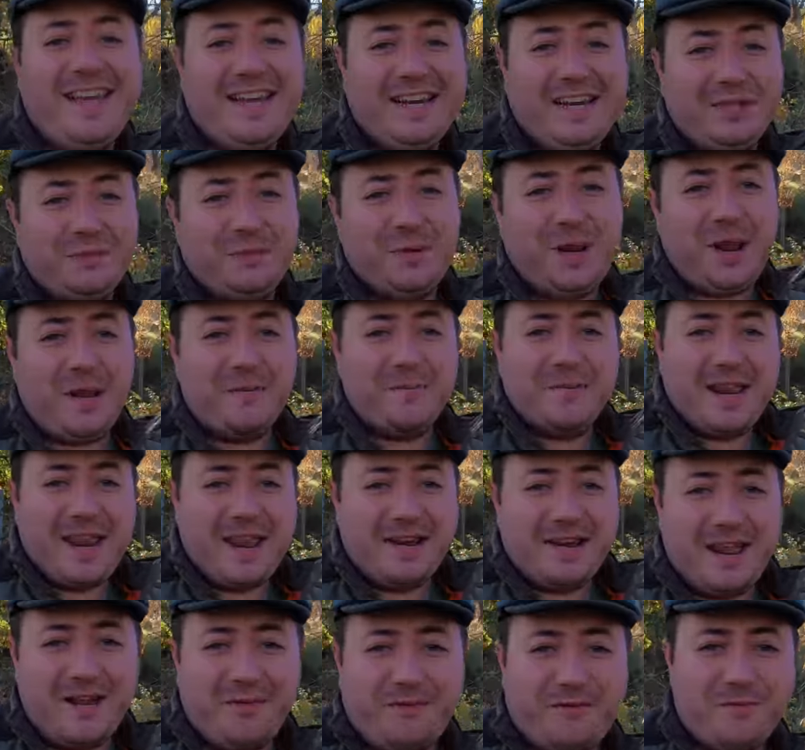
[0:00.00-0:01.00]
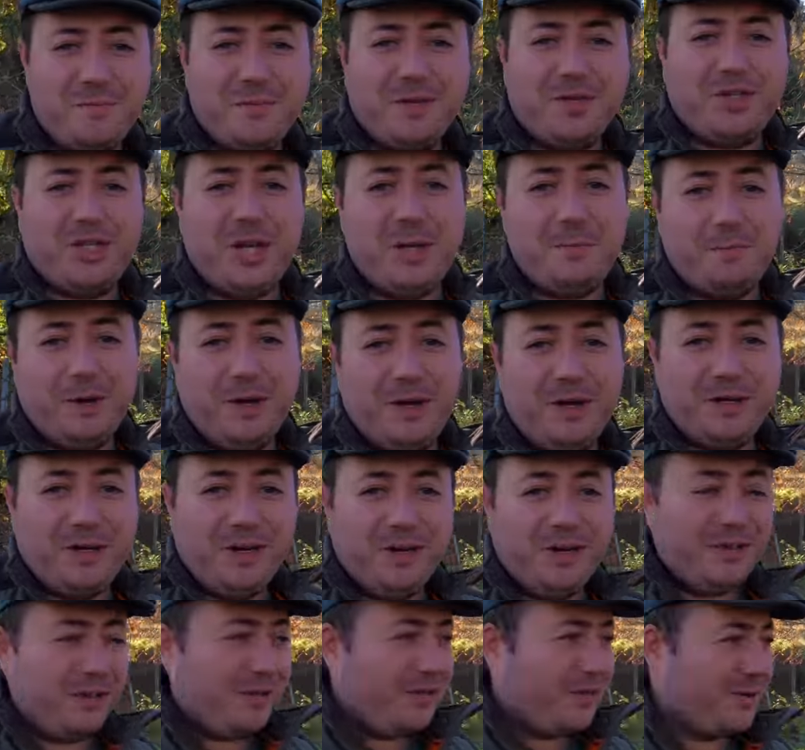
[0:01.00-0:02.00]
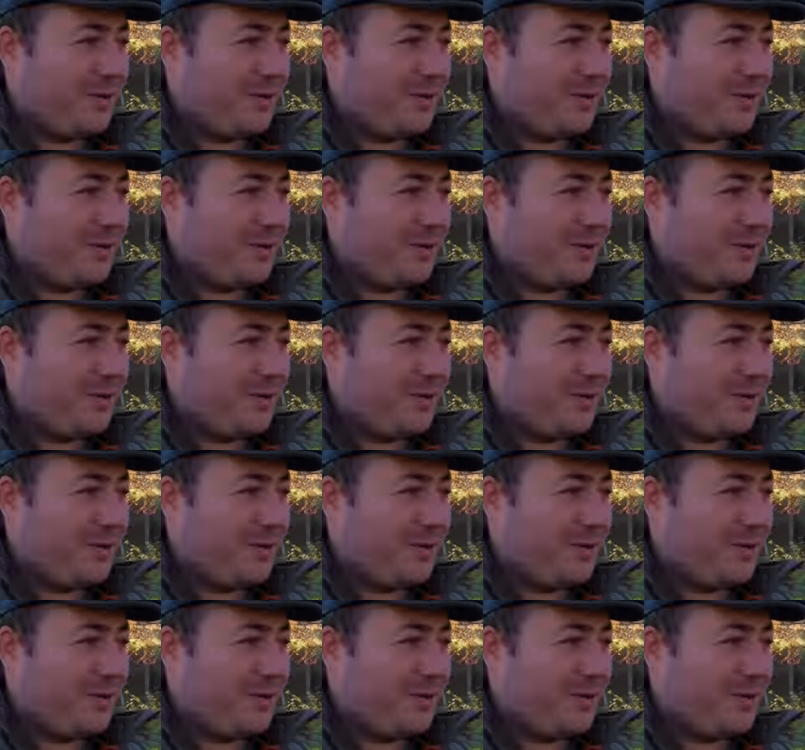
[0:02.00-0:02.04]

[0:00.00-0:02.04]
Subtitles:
And as we come down now from the sheep barn